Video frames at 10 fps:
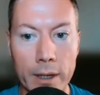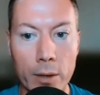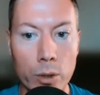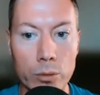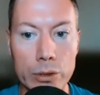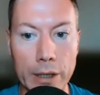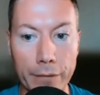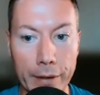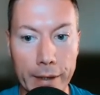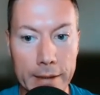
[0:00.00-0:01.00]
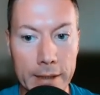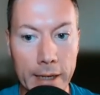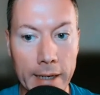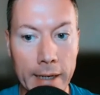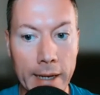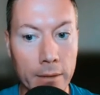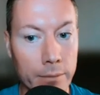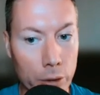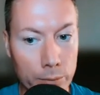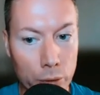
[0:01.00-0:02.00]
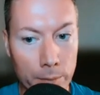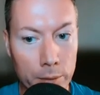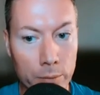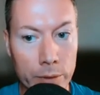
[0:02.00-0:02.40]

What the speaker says: And we'll see if it gets taken out, no problem.